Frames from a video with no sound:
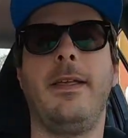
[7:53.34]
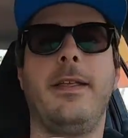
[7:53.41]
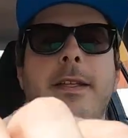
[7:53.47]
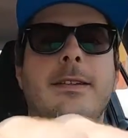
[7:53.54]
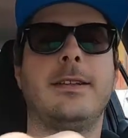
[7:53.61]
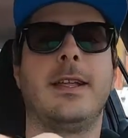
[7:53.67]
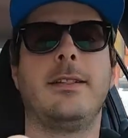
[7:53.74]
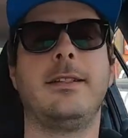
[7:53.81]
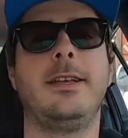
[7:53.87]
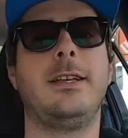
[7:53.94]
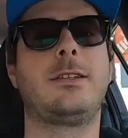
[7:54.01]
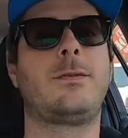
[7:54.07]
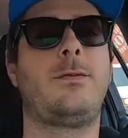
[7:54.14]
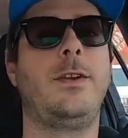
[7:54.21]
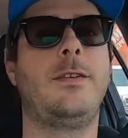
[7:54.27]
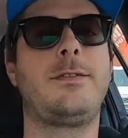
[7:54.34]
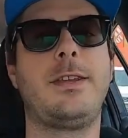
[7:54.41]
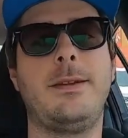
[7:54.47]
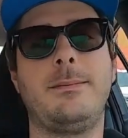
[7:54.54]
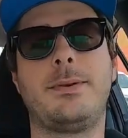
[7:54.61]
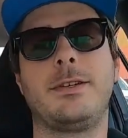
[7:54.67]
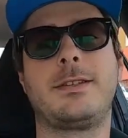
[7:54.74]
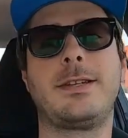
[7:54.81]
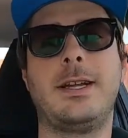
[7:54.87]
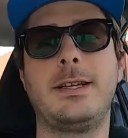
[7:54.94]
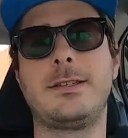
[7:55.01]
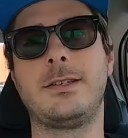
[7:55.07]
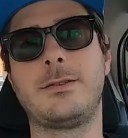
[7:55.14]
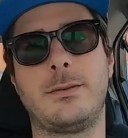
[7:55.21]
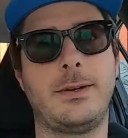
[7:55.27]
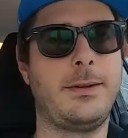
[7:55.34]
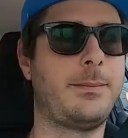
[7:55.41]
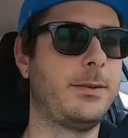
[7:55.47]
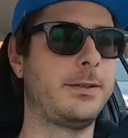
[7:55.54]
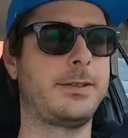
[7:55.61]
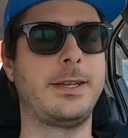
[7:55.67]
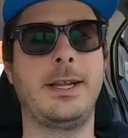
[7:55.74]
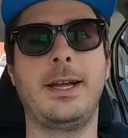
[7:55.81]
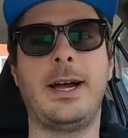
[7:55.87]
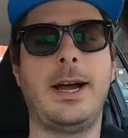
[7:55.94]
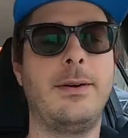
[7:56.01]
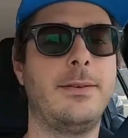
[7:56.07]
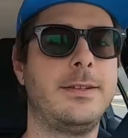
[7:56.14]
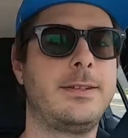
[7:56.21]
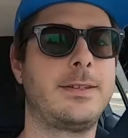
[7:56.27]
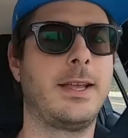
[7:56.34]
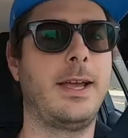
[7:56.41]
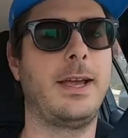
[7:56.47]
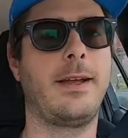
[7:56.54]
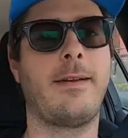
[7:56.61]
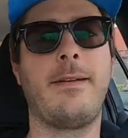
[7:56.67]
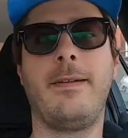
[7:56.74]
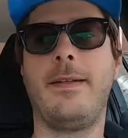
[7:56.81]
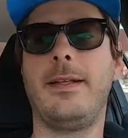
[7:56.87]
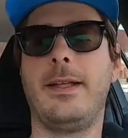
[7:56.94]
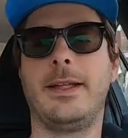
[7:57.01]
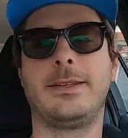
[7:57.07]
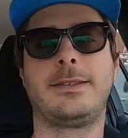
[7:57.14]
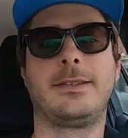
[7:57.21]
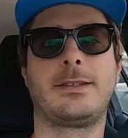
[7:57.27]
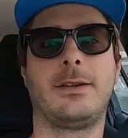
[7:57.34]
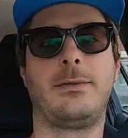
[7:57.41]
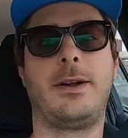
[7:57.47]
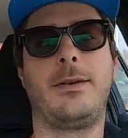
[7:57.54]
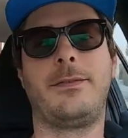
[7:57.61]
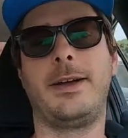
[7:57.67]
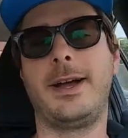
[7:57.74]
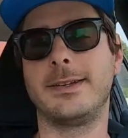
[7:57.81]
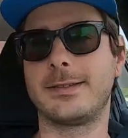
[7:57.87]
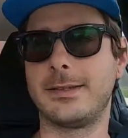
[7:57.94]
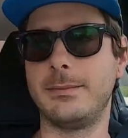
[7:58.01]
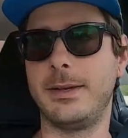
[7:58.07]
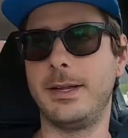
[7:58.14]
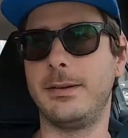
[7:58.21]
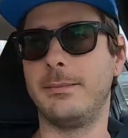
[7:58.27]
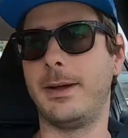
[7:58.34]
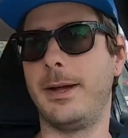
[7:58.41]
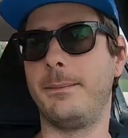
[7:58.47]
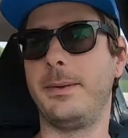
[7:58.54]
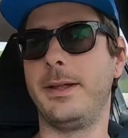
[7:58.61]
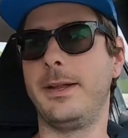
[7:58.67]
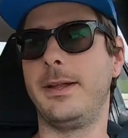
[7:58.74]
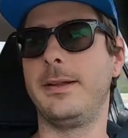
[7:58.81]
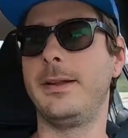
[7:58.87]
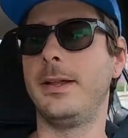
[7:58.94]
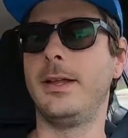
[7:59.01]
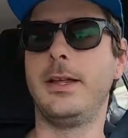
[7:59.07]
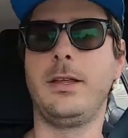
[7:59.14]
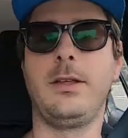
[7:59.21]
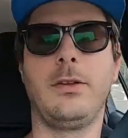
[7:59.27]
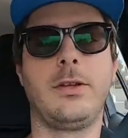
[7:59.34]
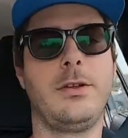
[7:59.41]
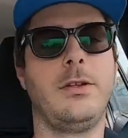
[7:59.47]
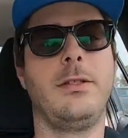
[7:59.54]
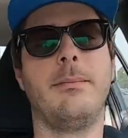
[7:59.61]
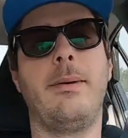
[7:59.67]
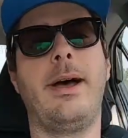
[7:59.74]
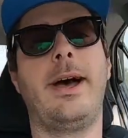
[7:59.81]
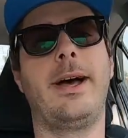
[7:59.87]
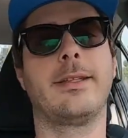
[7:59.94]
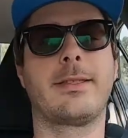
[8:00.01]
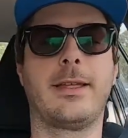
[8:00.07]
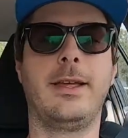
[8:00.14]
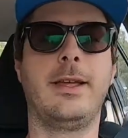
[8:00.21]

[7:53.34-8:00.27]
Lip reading: There's at least 15% to 20%, I would say. It's just a rough estimate, in my opinion. You could do the math.